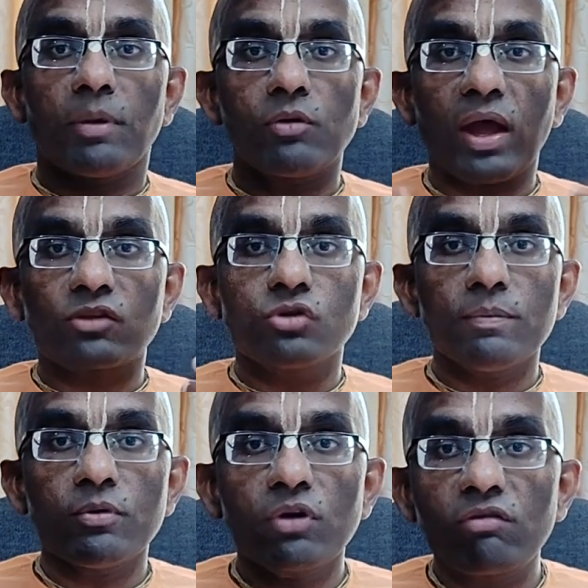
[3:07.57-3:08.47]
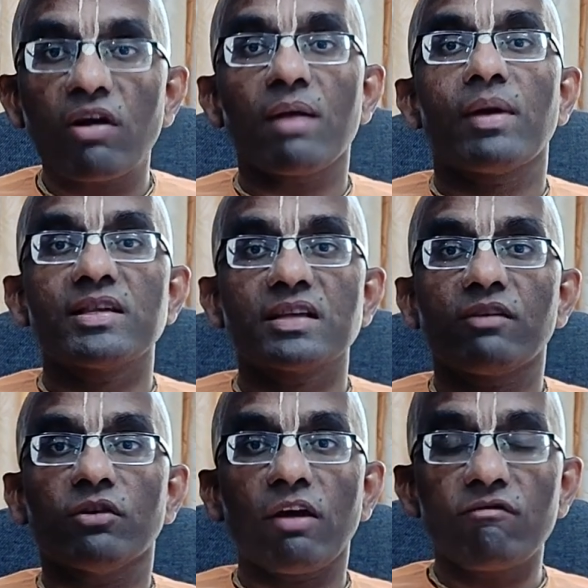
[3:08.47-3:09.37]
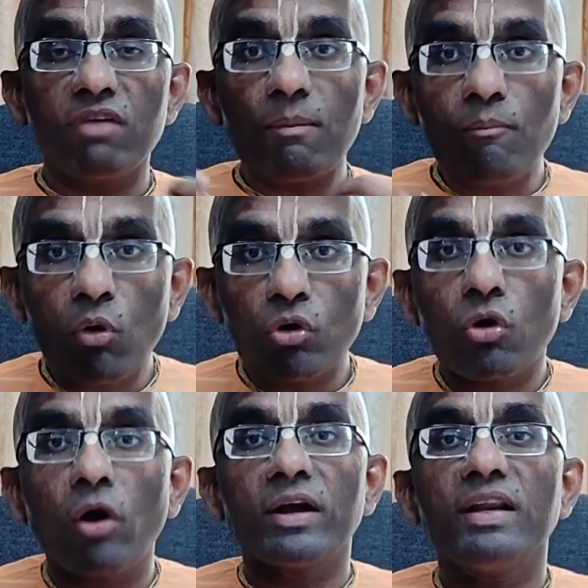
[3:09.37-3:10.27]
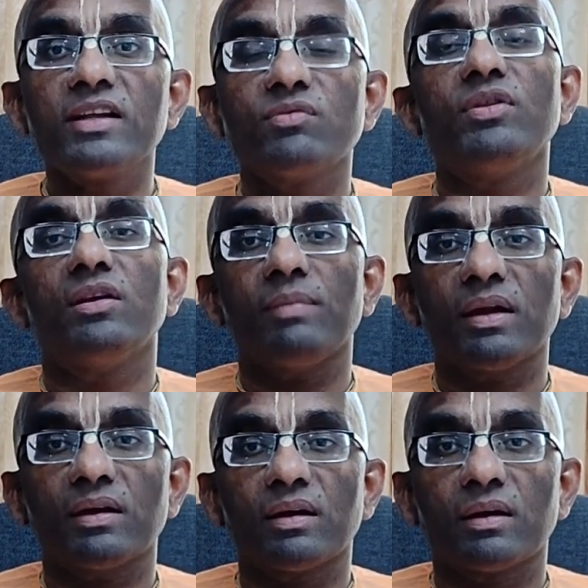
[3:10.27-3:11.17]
but to actually purify myself, to develop more godliness within me,